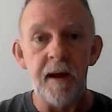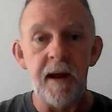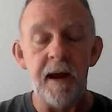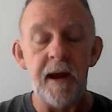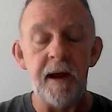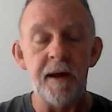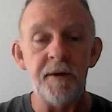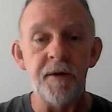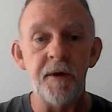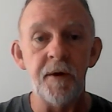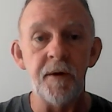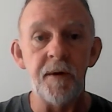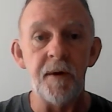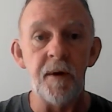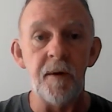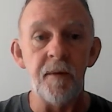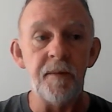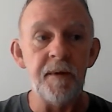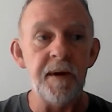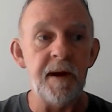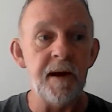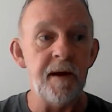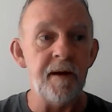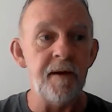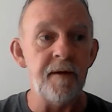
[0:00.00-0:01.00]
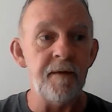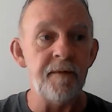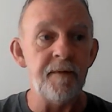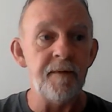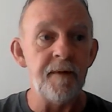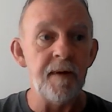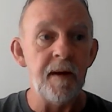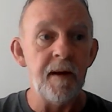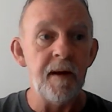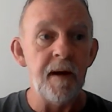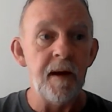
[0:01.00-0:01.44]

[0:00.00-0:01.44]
and you're going to give